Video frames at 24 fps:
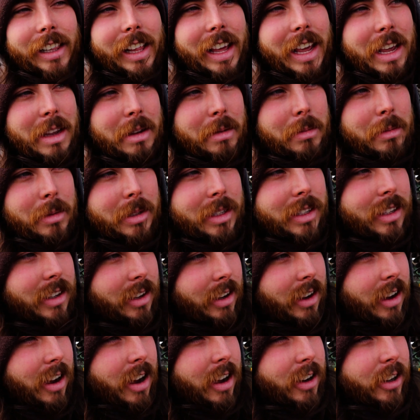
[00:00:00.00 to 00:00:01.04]
claims
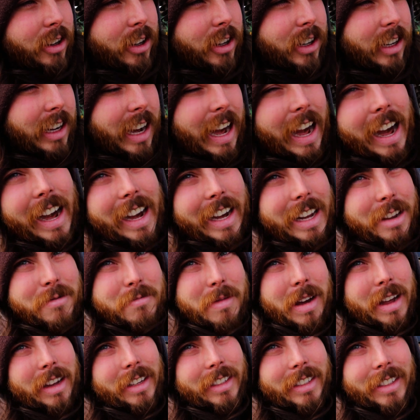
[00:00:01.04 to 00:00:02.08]
180
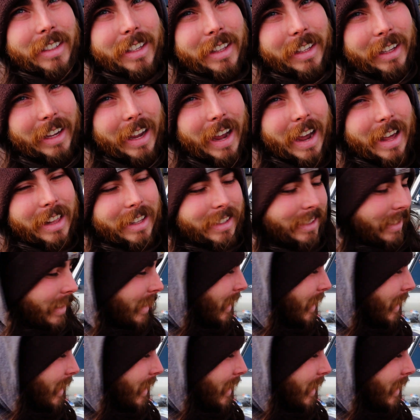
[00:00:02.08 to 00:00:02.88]
miles to the gallon.